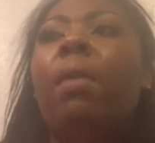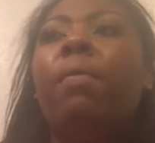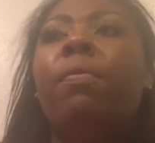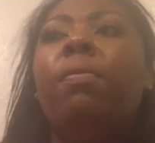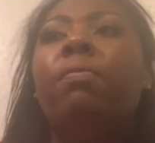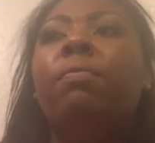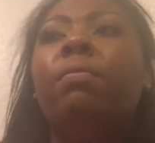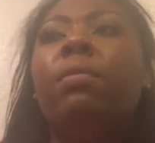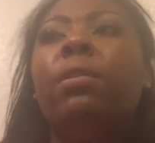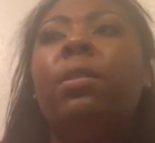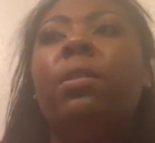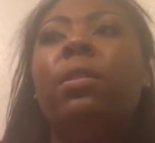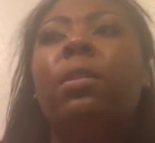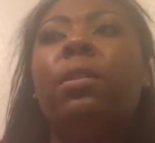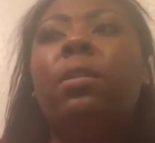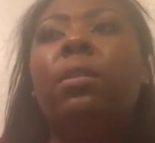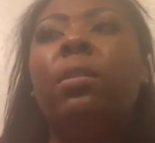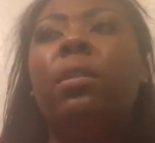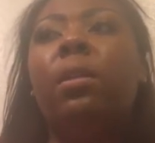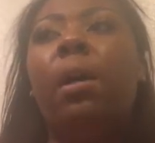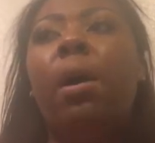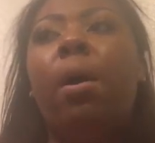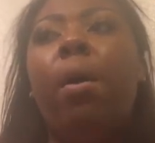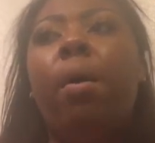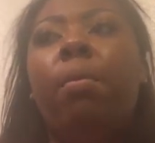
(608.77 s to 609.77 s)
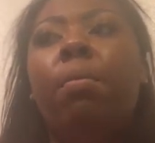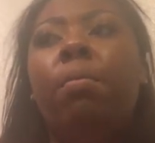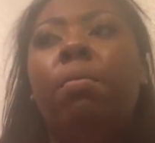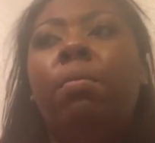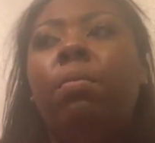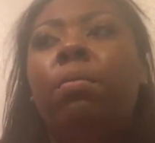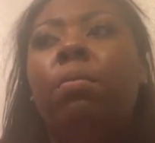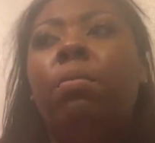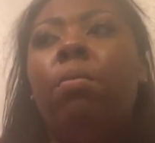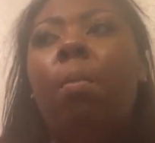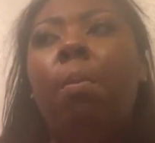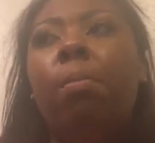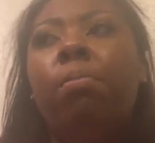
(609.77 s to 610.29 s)
of the
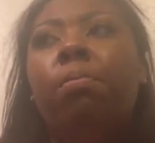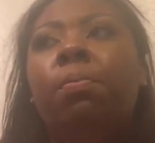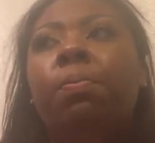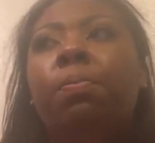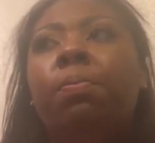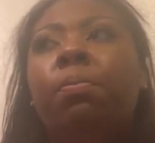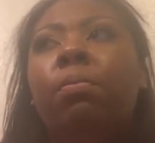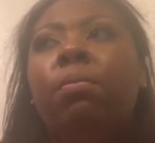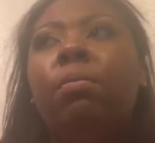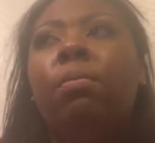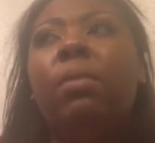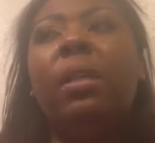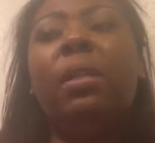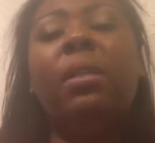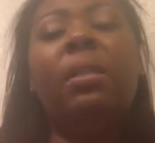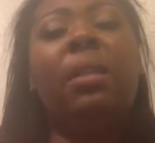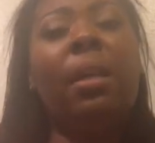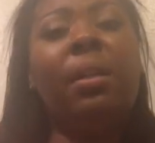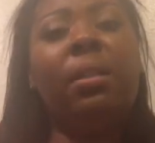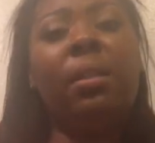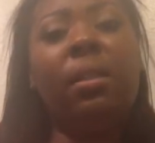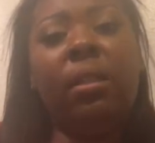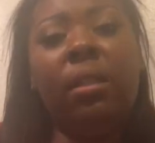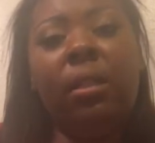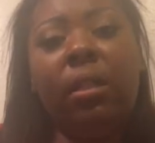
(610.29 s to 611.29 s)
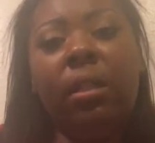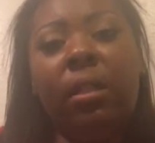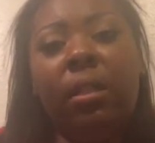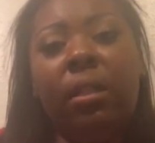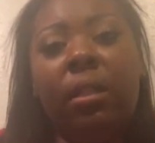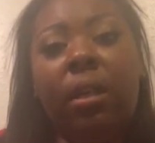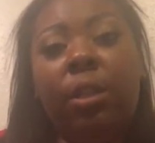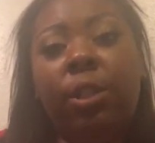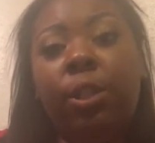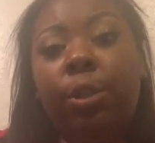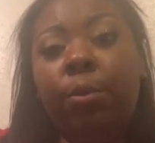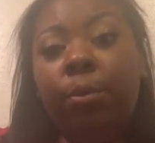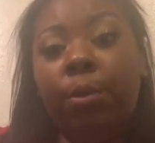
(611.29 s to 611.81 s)
states and cities
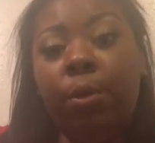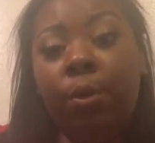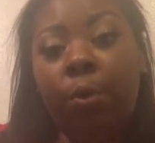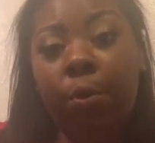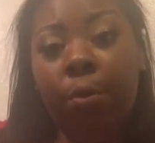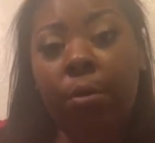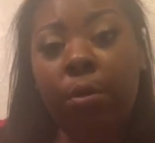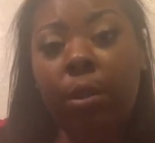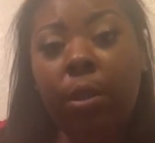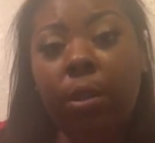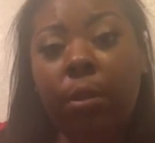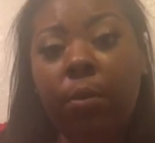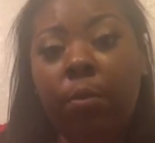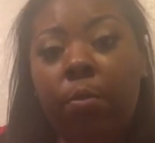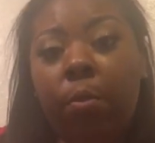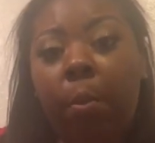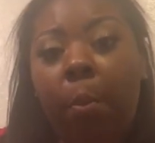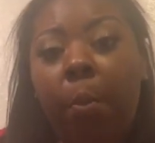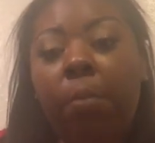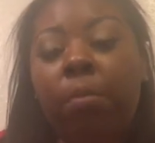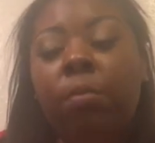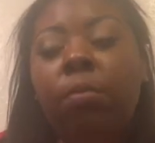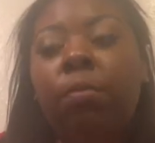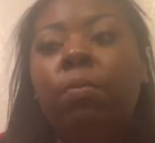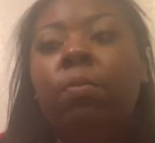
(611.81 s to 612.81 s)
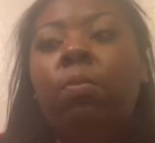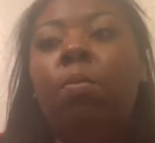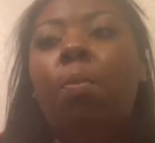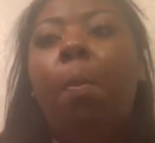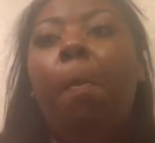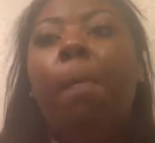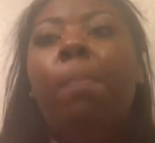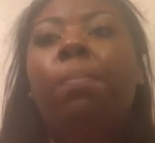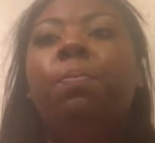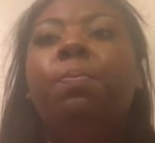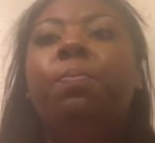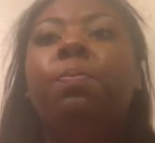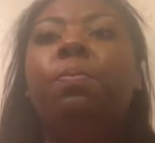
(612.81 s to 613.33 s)
that she was touring in.
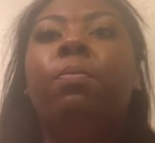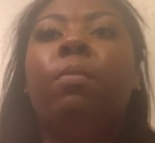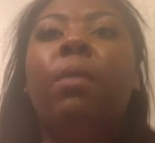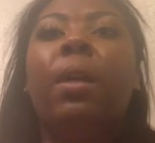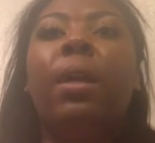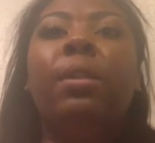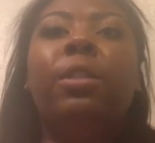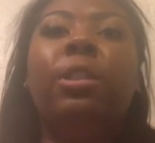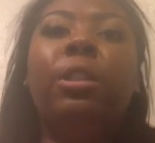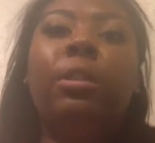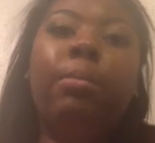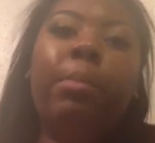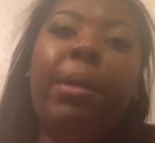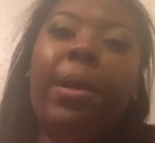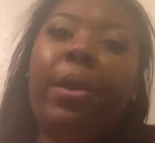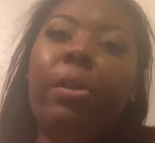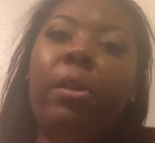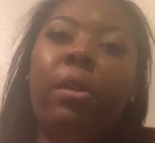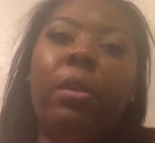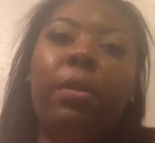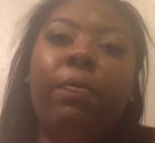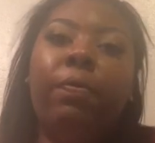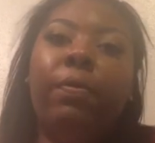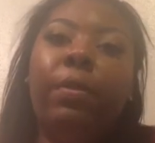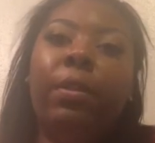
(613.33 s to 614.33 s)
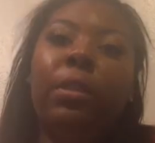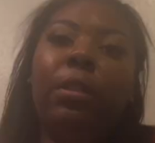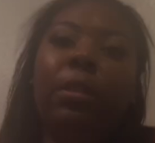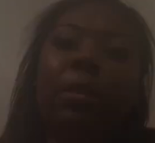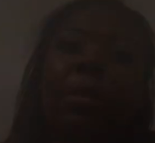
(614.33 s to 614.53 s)
And she made this video.